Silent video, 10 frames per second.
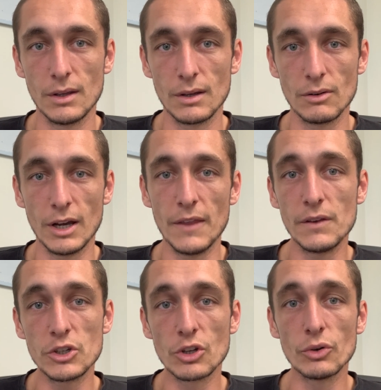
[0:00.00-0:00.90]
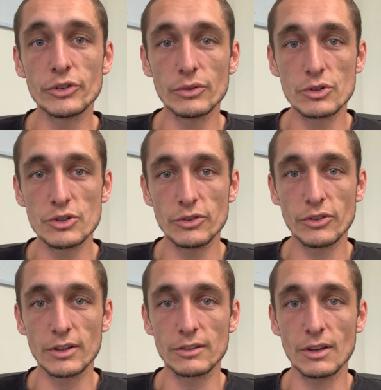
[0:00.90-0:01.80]
Right, and then you can also introduce
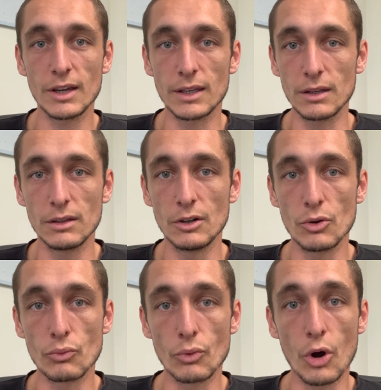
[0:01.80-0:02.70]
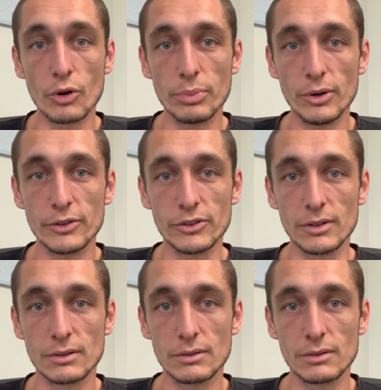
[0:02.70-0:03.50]
things like, wrong person,